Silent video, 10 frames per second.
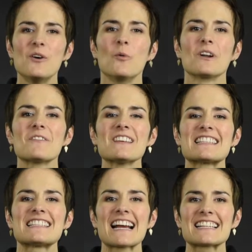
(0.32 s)
One of the
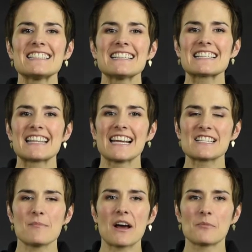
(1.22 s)
sexiest
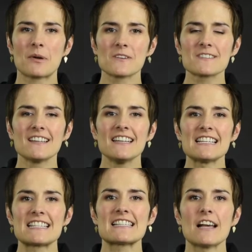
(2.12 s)
things about a person
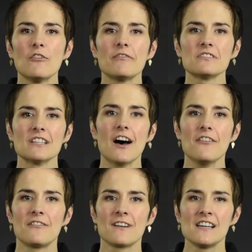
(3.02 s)
is self
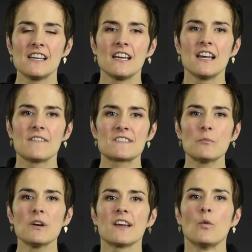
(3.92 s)
love. If
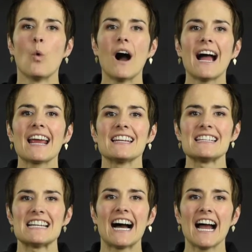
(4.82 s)
someone can wine
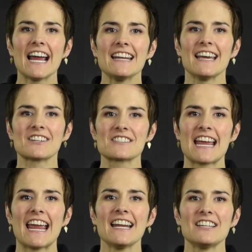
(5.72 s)
and dine,
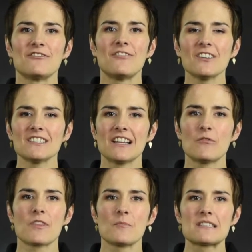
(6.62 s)
entertain, and fall in love
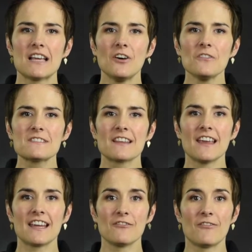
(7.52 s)
with themselves, then
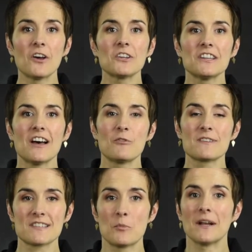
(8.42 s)
they can fall in love with
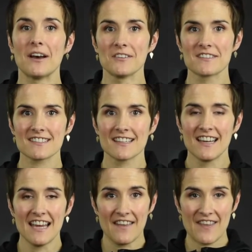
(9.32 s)
someone else.
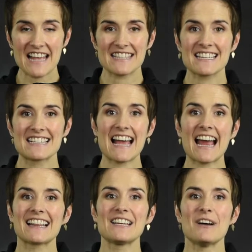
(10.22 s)
That's
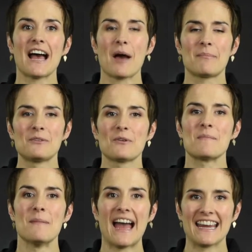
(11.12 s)
exactly what happened with
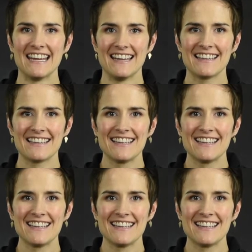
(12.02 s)
Maggie.